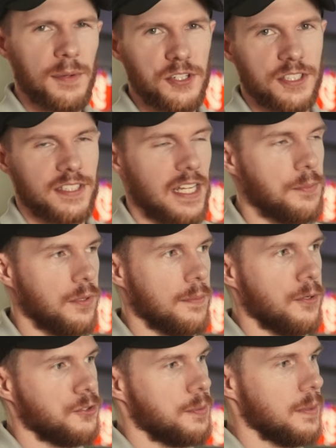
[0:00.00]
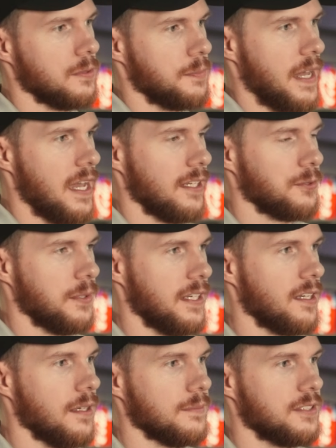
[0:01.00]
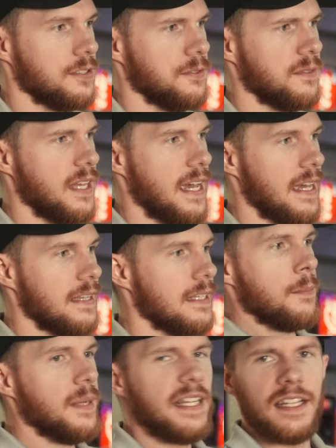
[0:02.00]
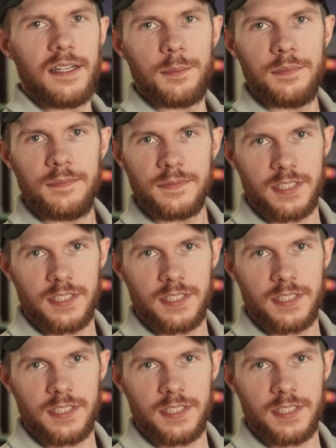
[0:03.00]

much a staple in most people's bags when it comes to that medium